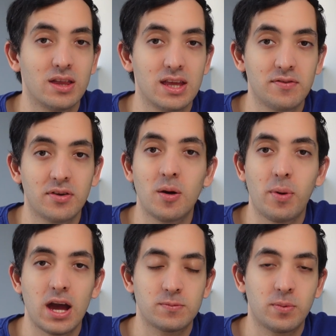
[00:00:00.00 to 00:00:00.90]
The Ethernet
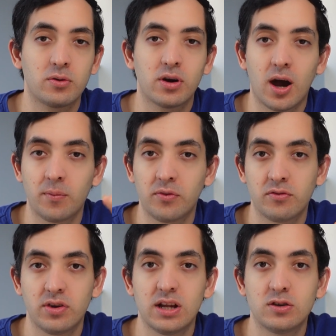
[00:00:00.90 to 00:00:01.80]
patch panel comes
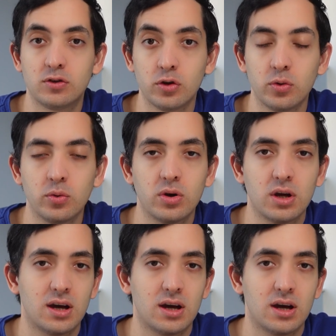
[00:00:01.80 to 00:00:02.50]
in really two